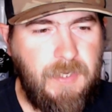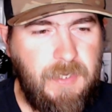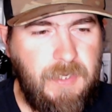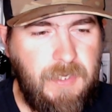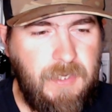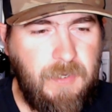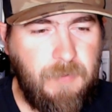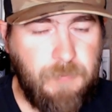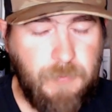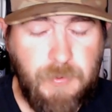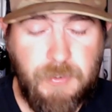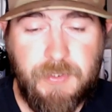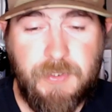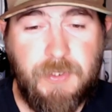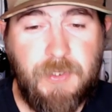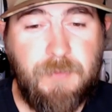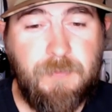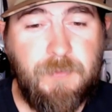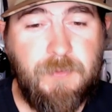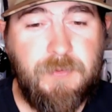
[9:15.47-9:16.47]
A really
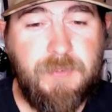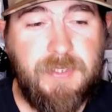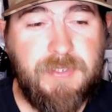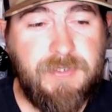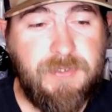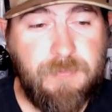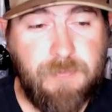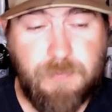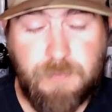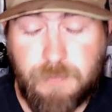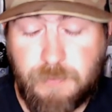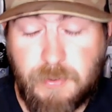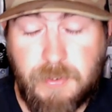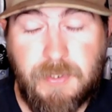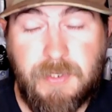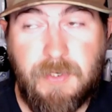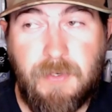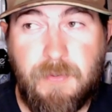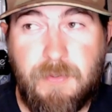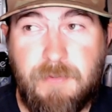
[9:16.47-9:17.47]
good one that's
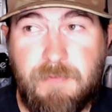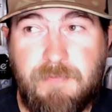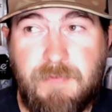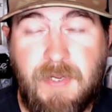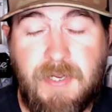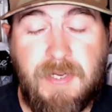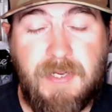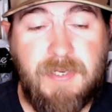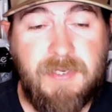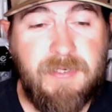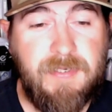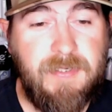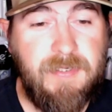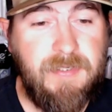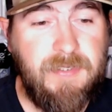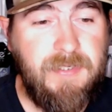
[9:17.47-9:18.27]
really hard to find